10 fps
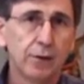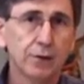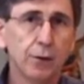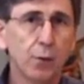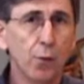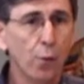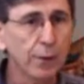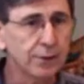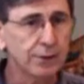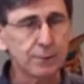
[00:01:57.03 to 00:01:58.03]
So what
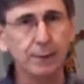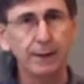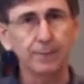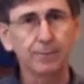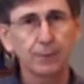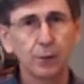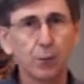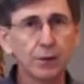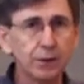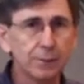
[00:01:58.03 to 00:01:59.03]
does this mean?
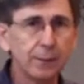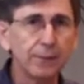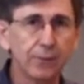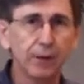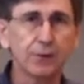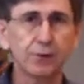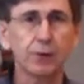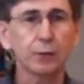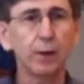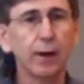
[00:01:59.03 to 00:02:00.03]
What does this mean for our
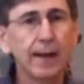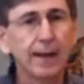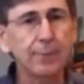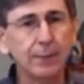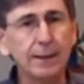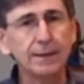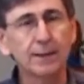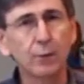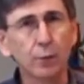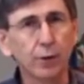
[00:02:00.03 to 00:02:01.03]
church? Well, it means
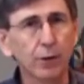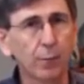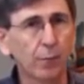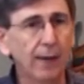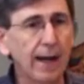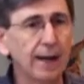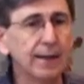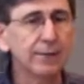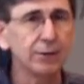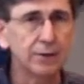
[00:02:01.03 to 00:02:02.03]
that we're going to provide an
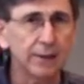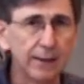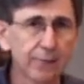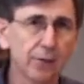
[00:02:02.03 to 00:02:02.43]
even safer